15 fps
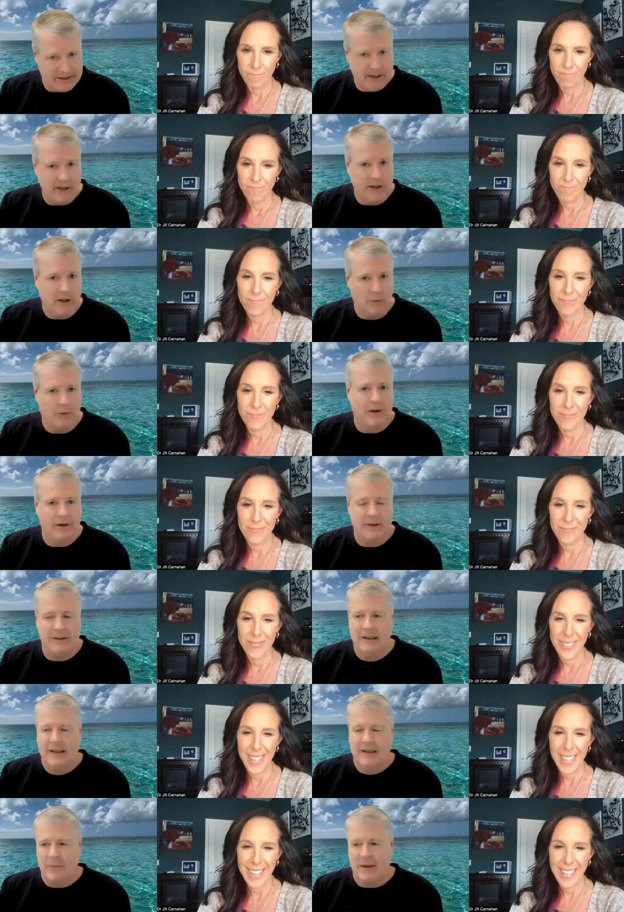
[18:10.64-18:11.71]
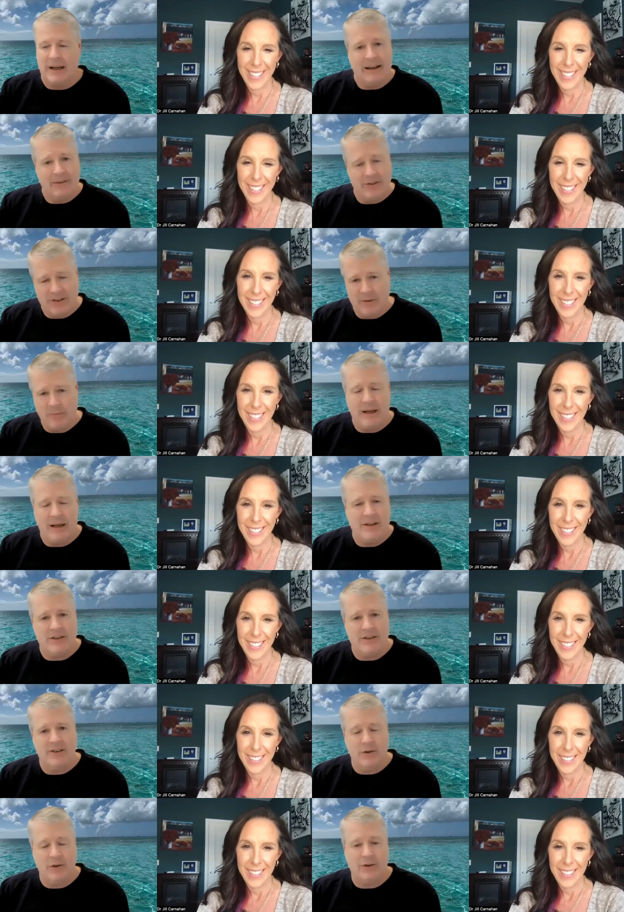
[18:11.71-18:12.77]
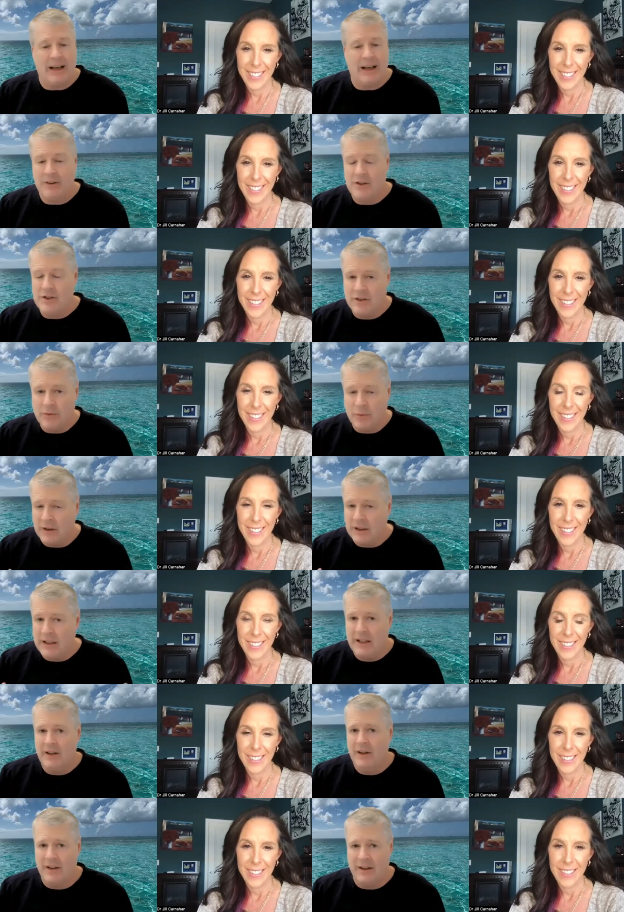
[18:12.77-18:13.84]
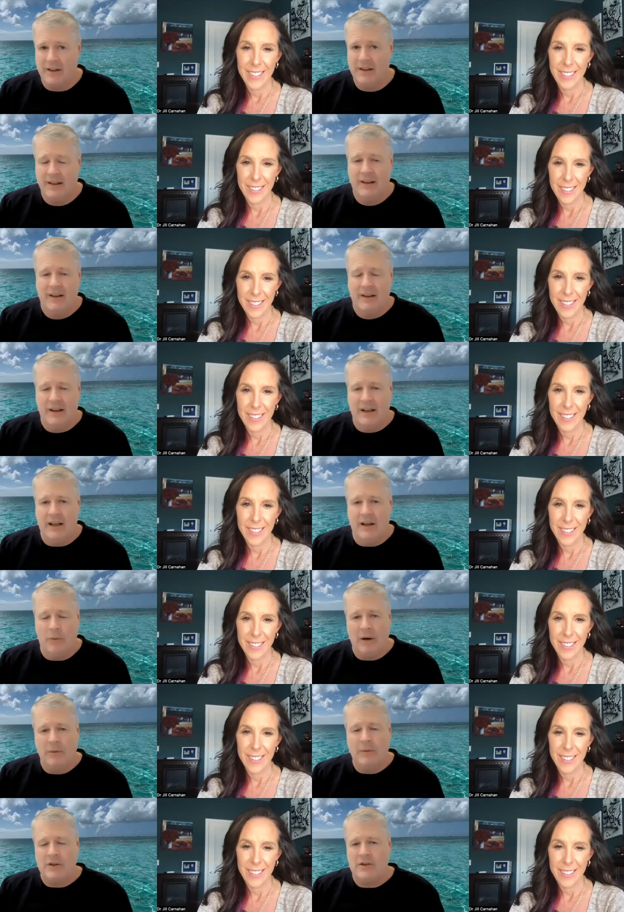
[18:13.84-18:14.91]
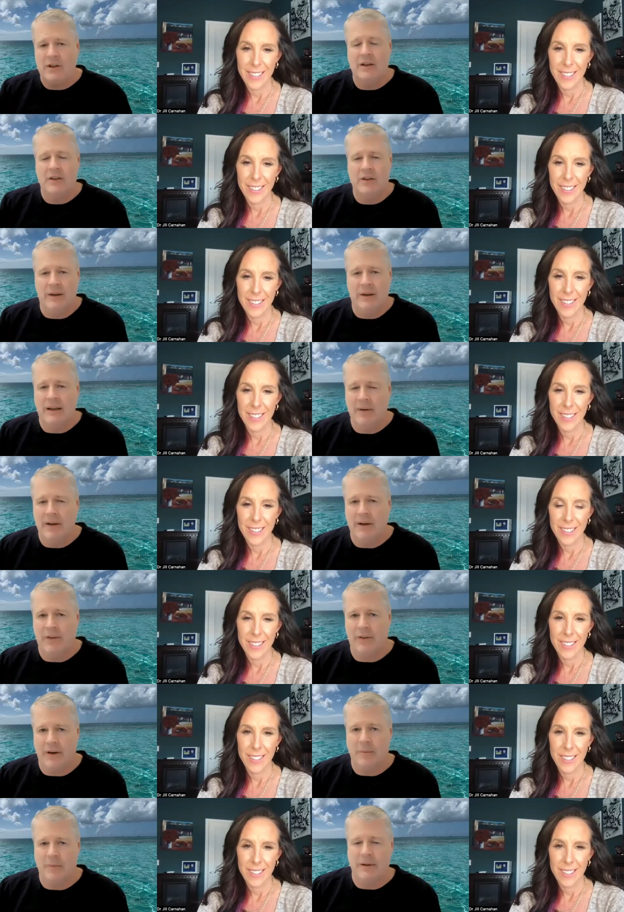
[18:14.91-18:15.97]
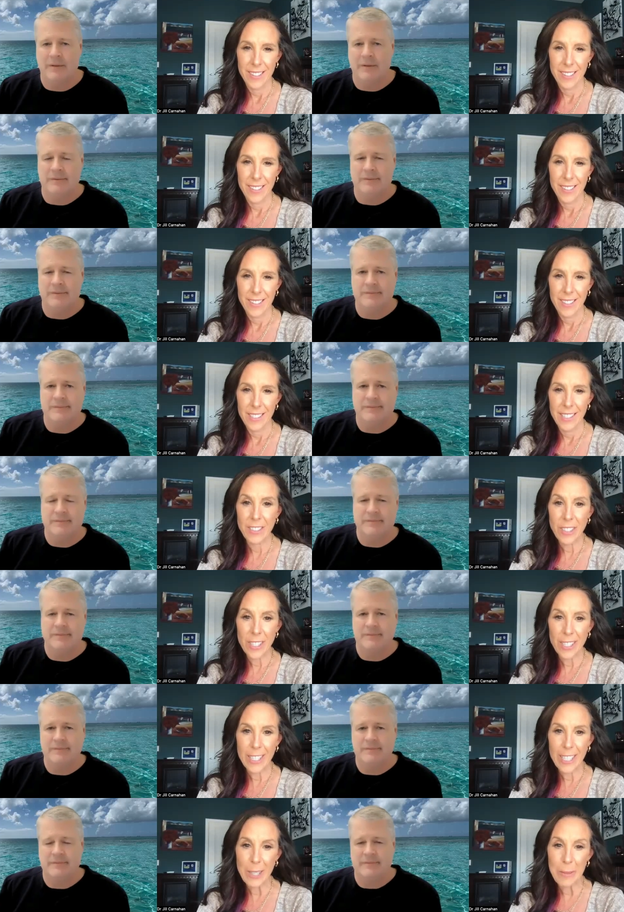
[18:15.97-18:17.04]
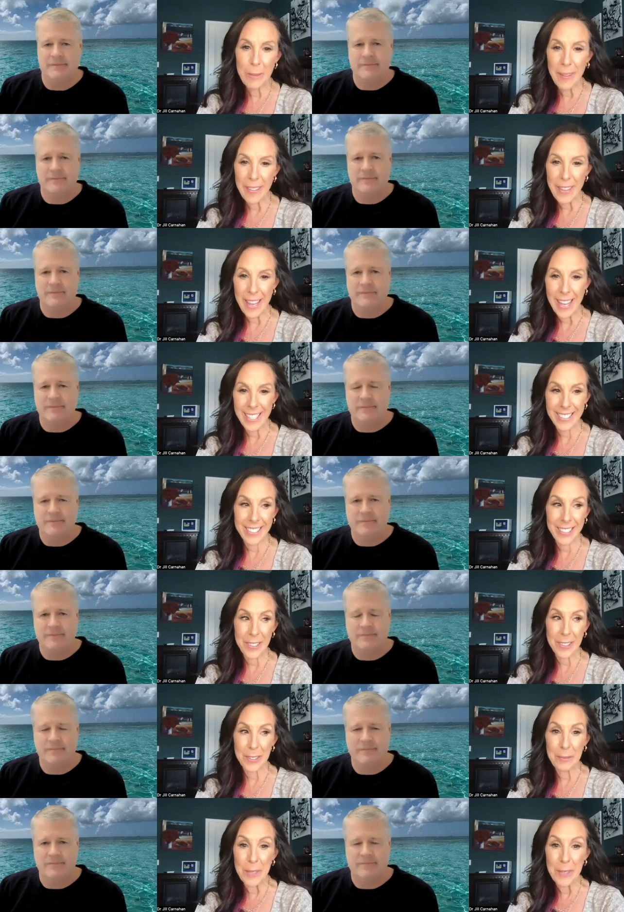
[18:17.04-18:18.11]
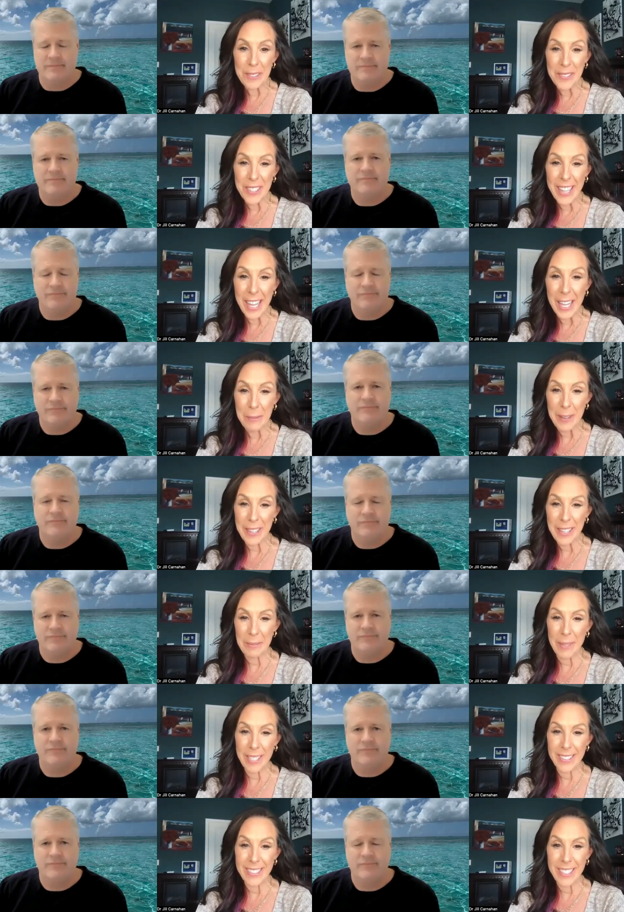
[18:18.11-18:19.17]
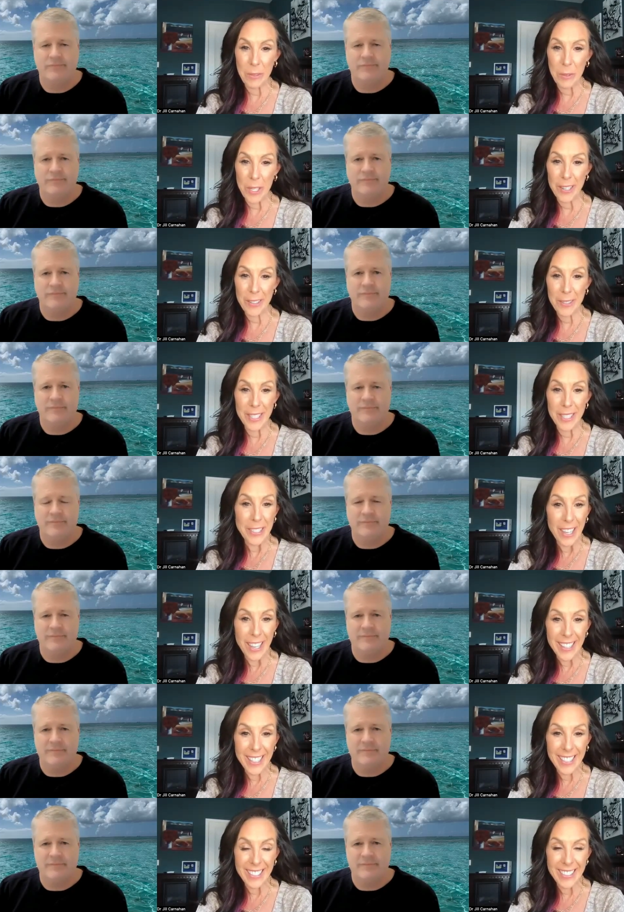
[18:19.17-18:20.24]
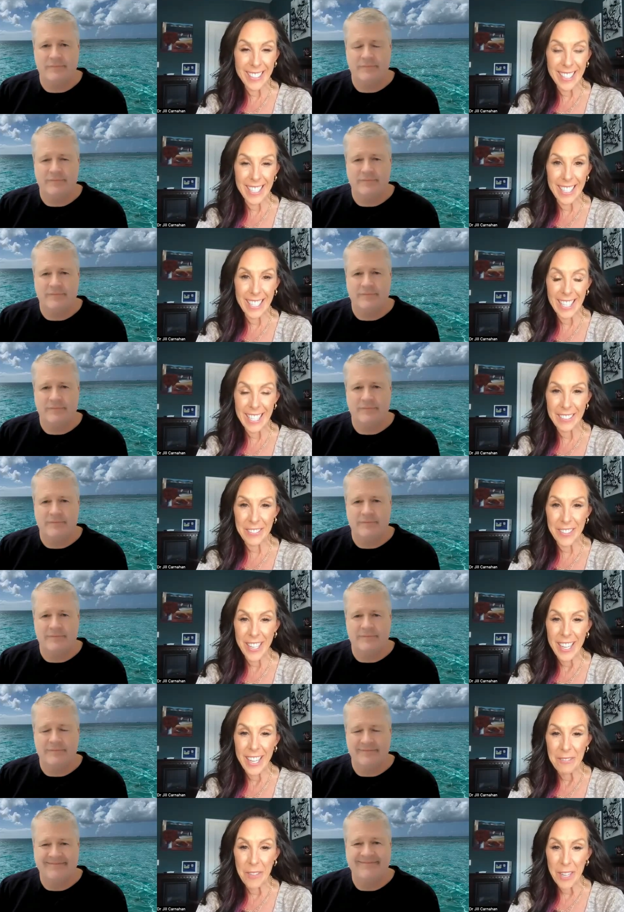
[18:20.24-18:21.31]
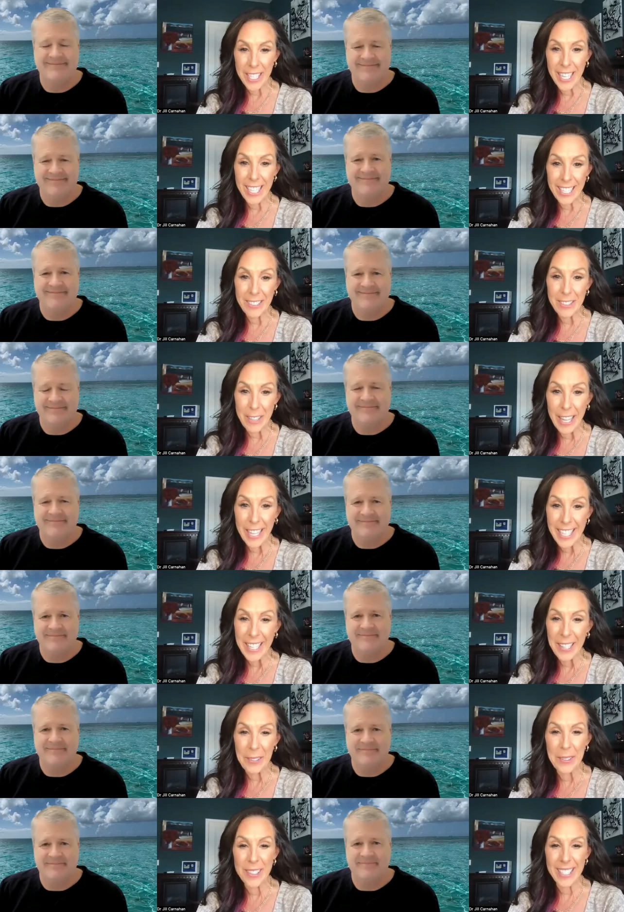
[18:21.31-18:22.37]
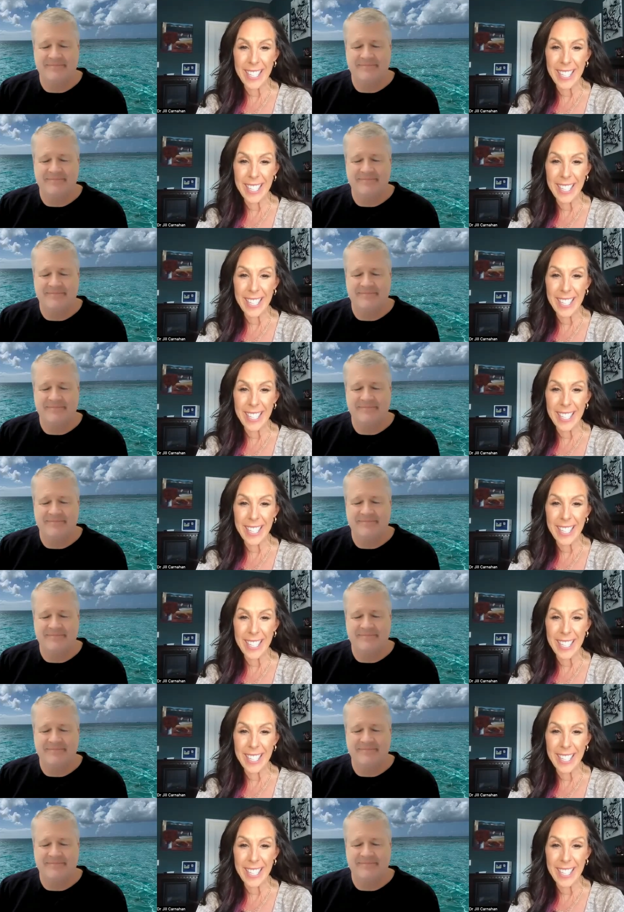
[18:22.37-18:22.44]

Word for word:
Speaker 1: cure mm-hmm. word, but yeah. I have seen patients whose allergies were cured, you know, when we started doing immunotherapy.
Speaker 2: Let's talk a little bit about that because, of course, me with allopathic medicine, we aren't really taught this. And a lot of my colleagues like you